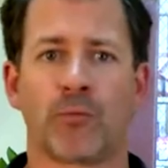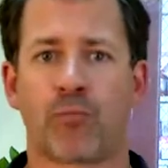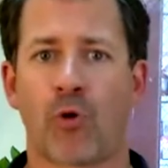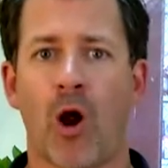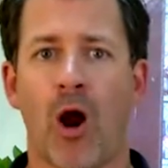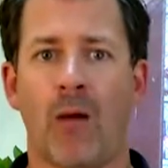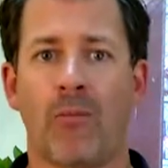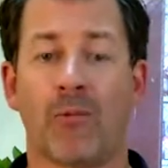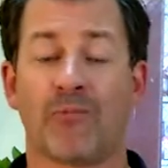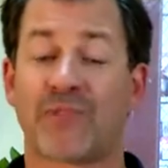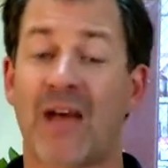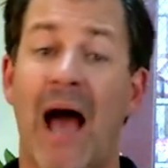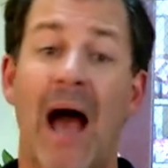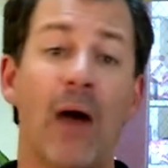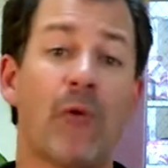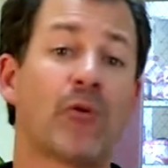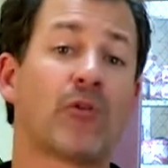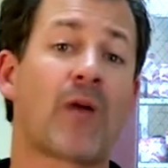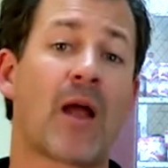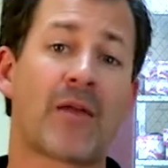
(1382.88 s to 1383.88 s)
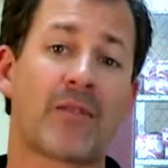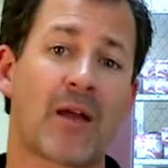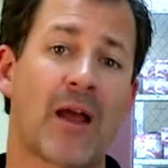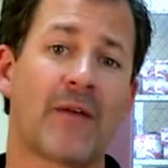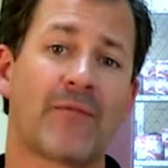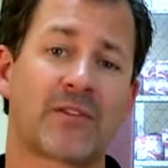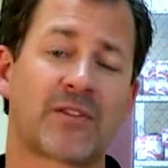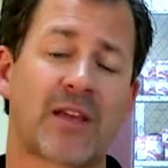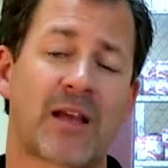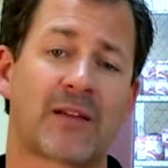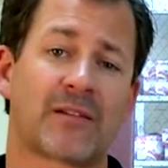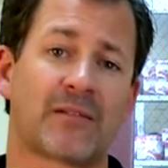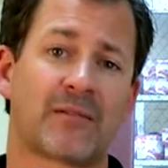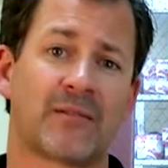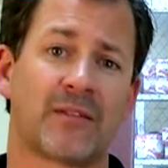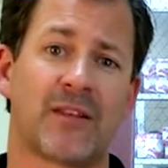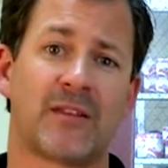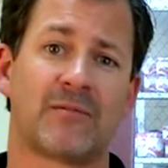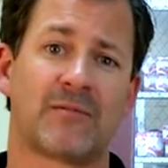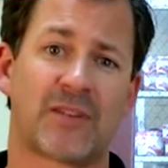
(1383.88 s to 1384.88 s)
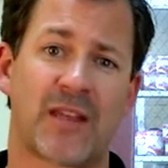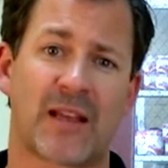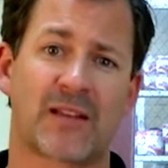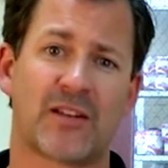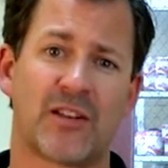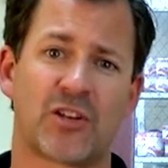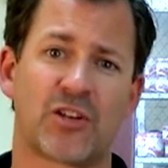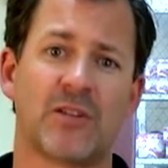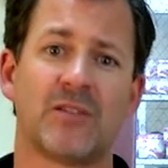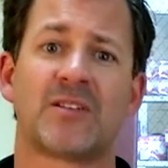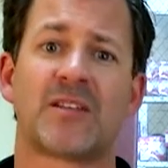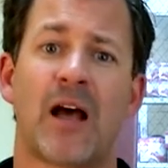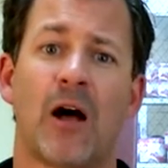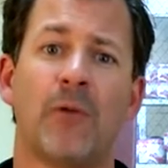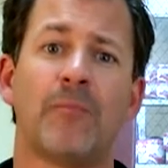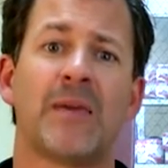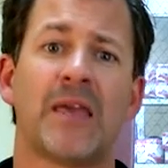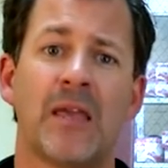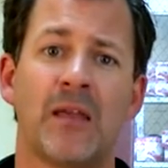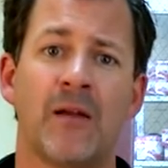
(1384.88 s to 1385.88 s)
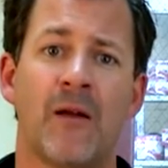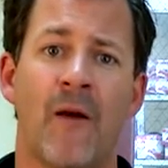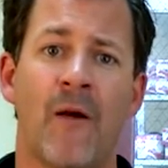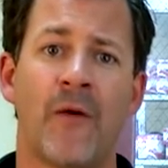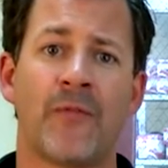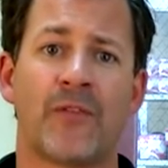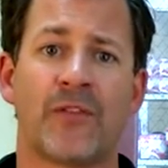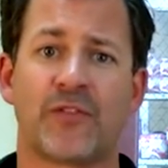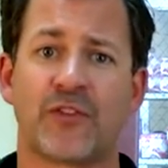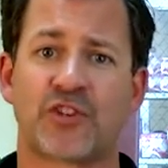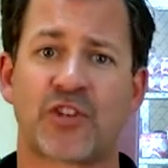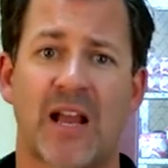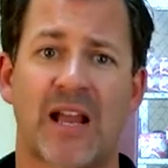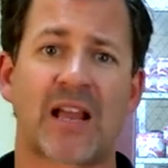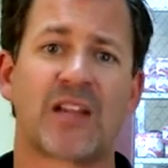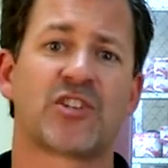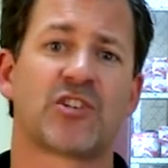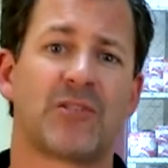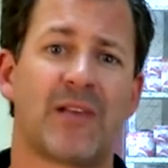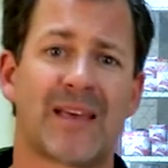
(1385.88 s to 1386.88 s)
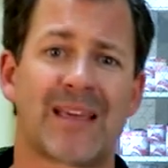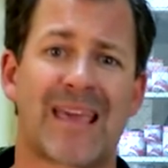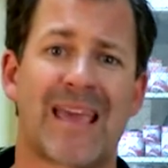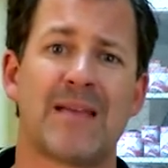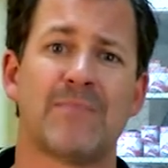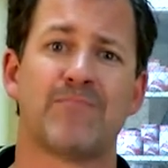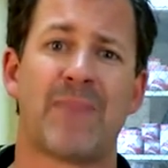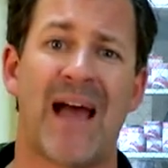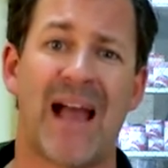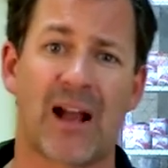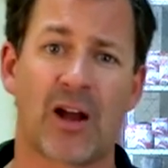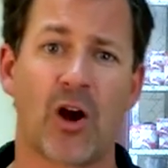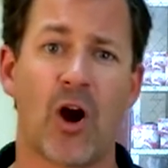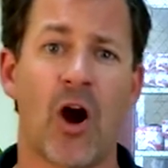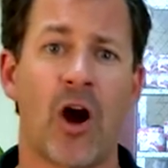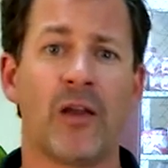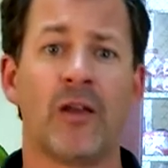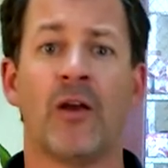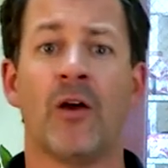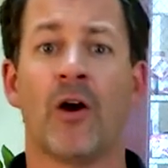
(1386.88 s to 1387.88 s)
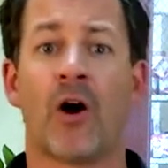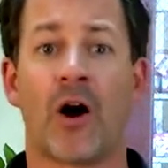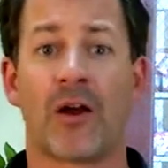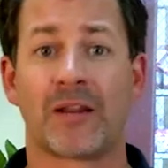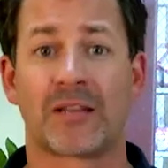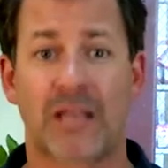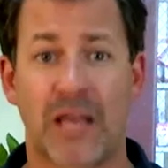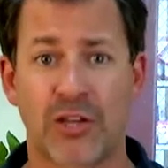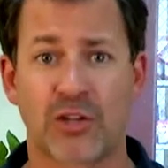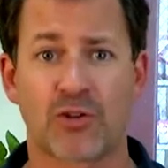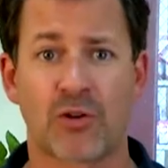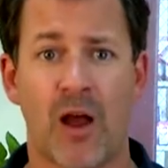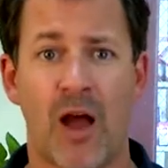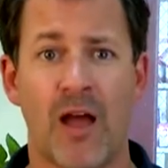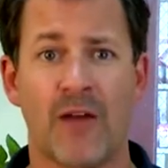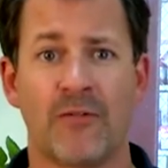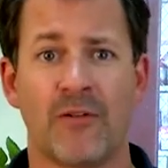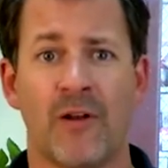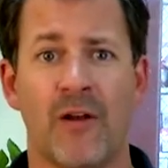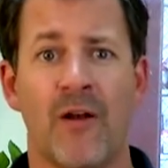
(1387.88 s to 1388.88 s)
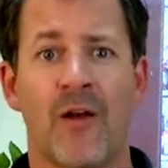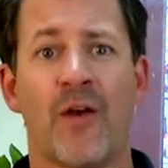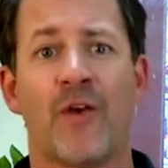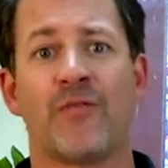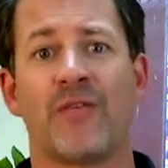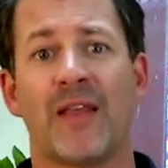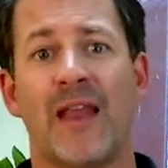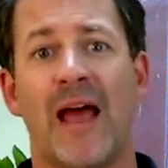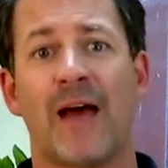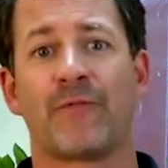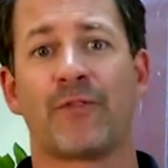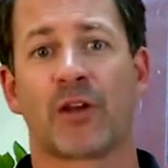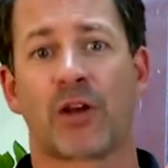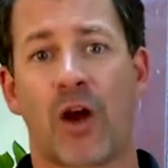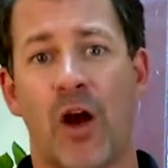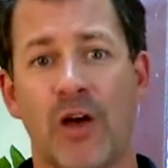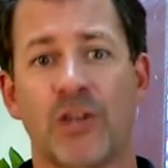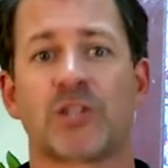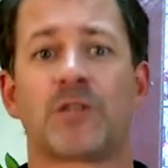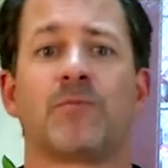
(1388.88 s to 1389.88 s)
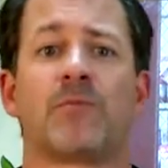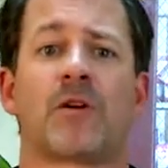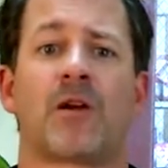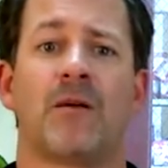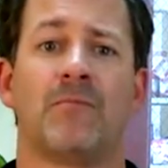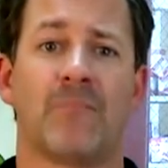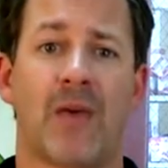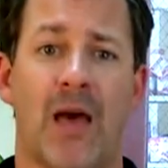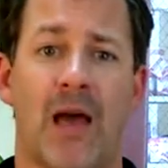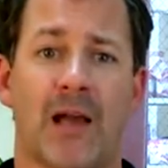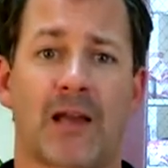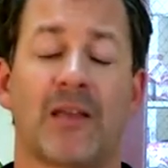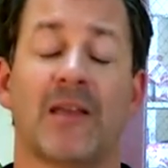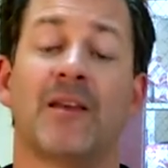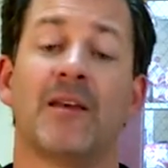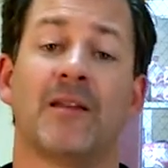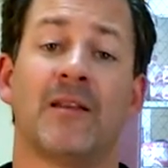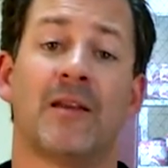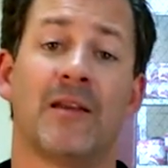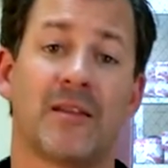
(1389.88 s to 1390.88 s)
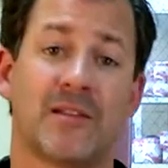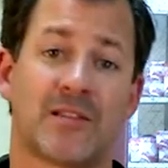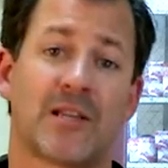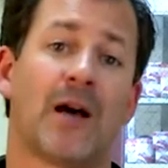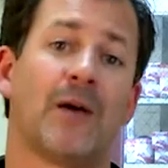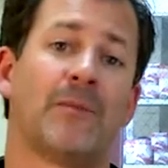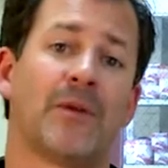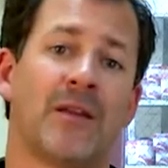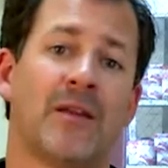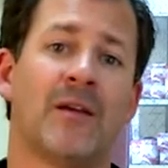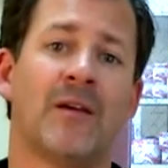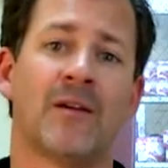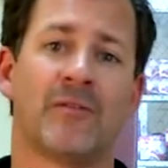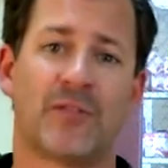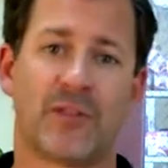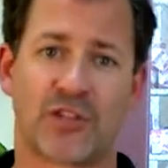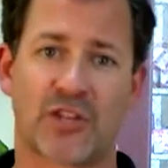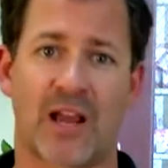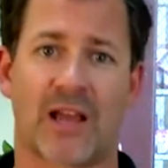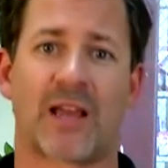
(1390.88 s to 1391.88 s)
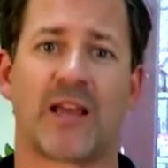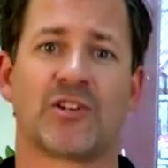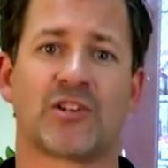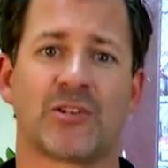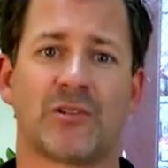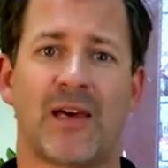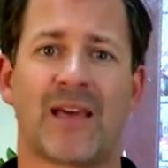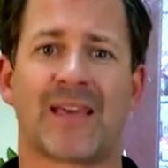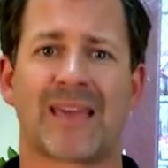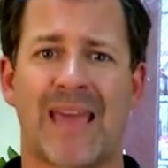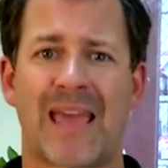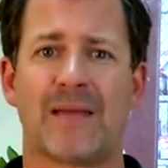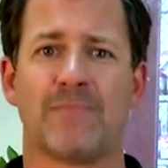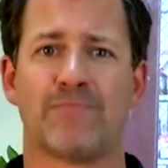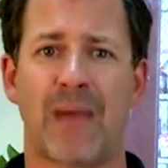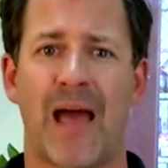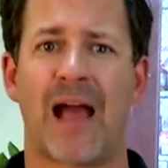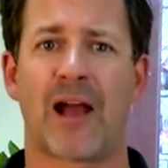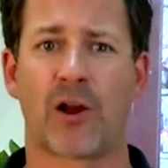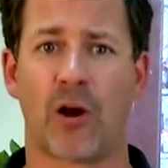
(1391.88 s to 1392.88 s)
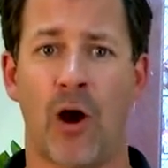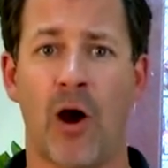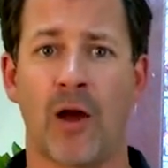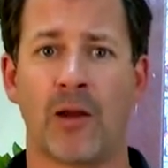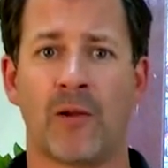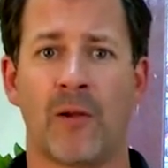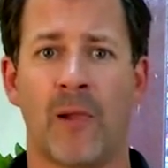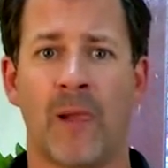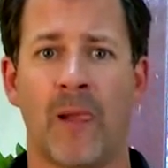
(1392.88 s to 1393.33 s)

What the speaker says: the problems. I would rather have the technician tell me that the check engine light came back on a test drive than have the customer come back in and tell me the check engine light came back on.